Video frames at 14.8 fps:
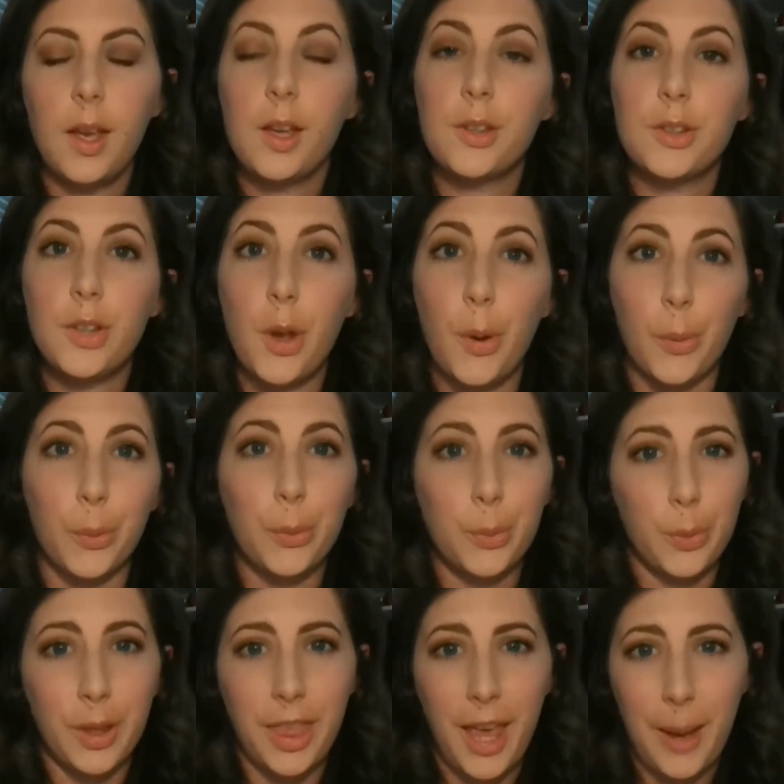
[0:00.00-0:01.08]
So
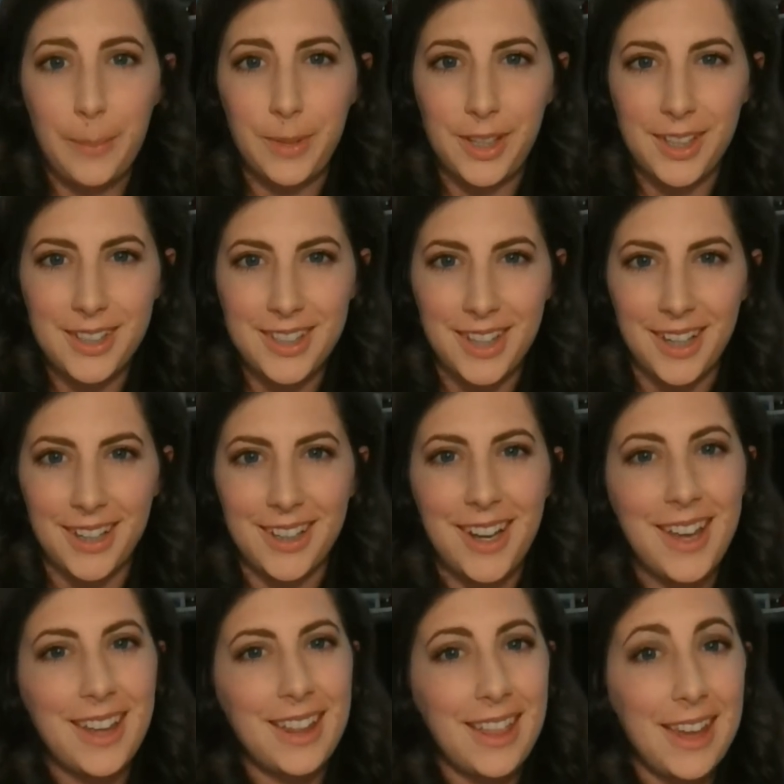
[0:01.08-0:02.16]
with that being said,
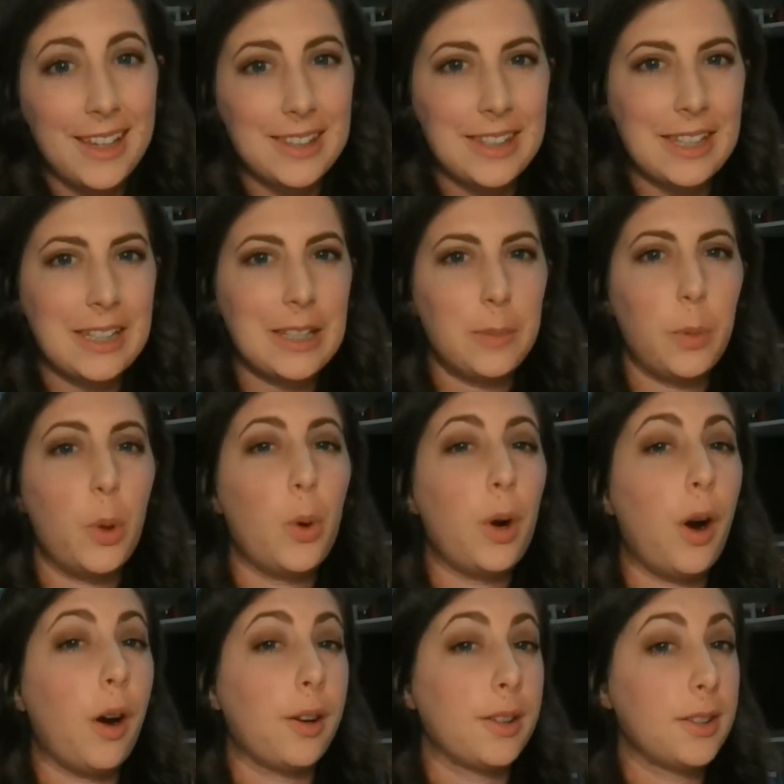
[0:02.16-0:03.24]
let's explore
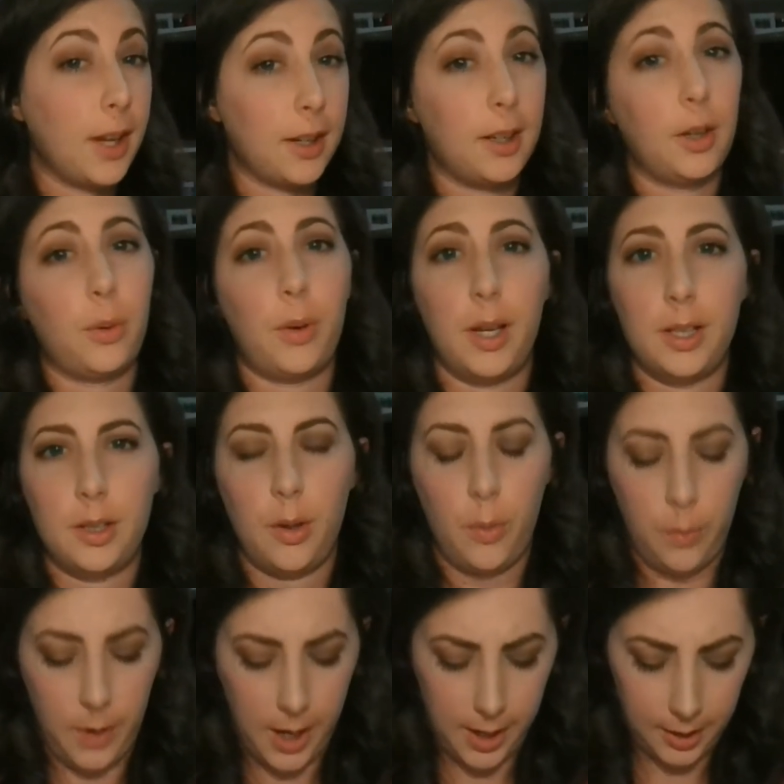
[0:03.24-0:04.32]
our second grade
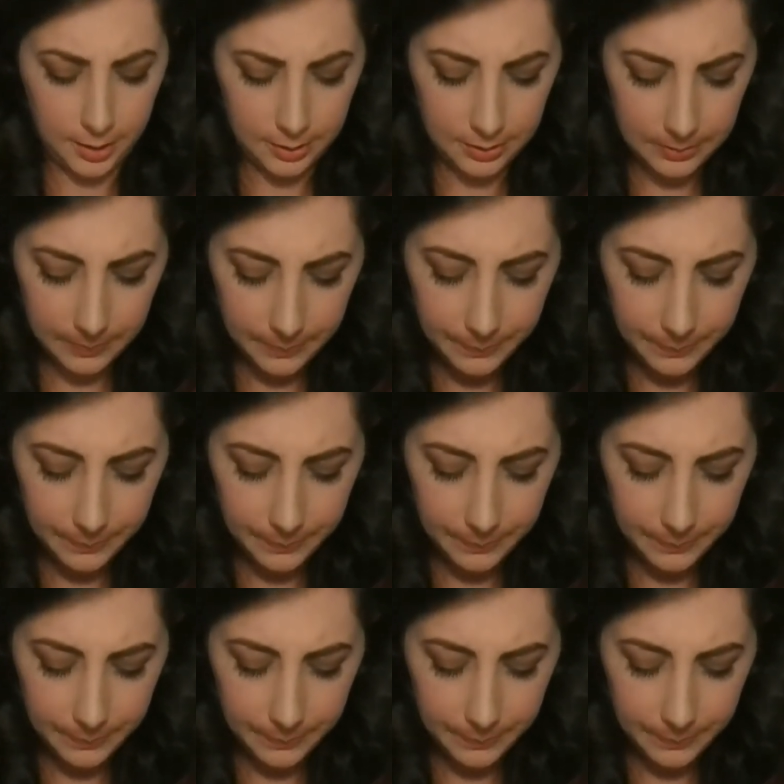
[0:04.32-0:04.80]
tote bags.